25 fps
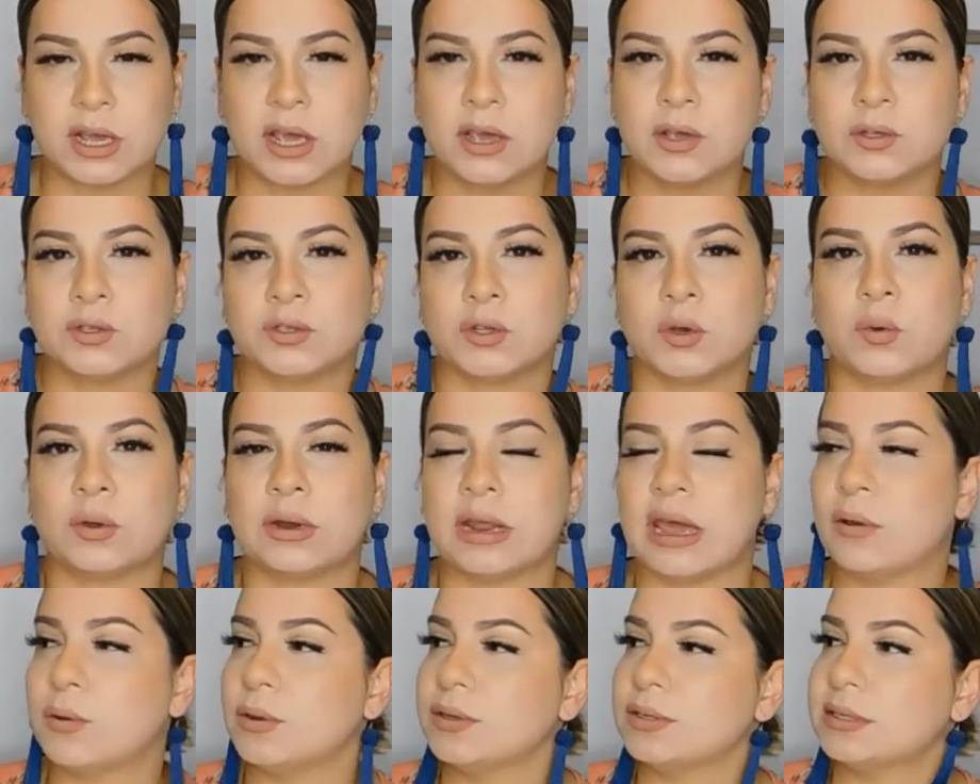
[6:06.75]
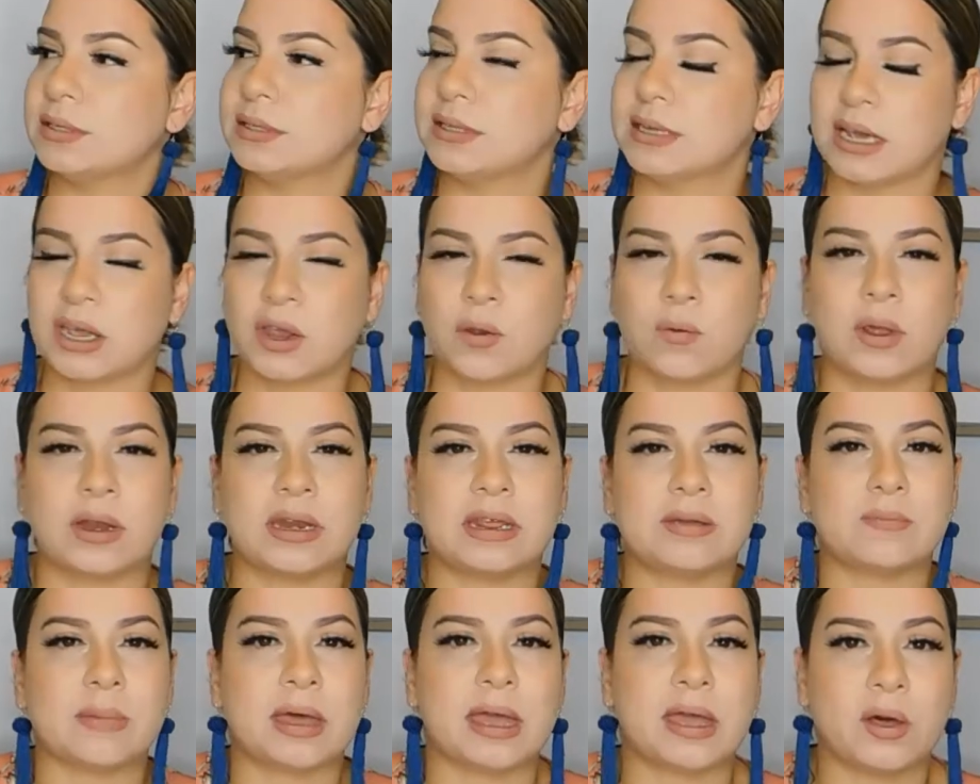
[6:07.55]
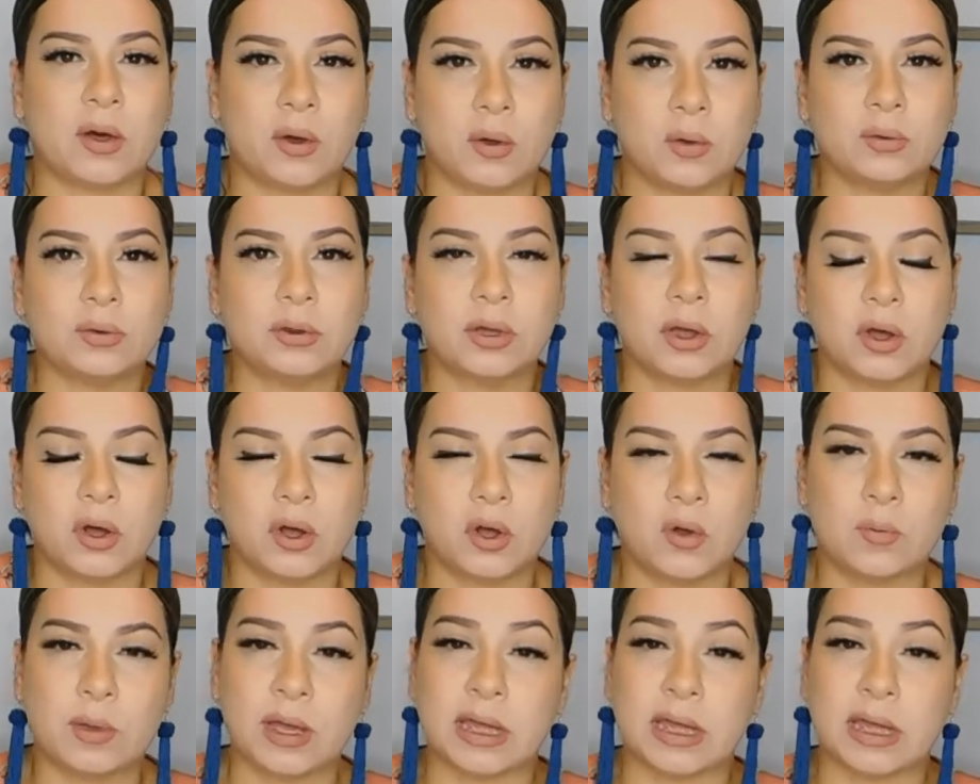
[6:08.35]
So when I was decorating my own home